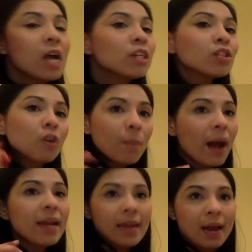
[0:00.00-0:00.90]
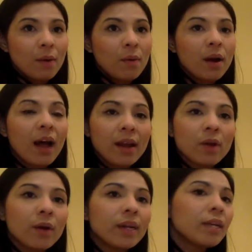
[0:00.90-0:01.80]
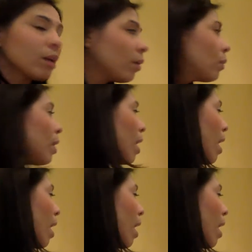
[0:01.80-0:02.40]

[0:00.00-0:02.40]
So by now, I already know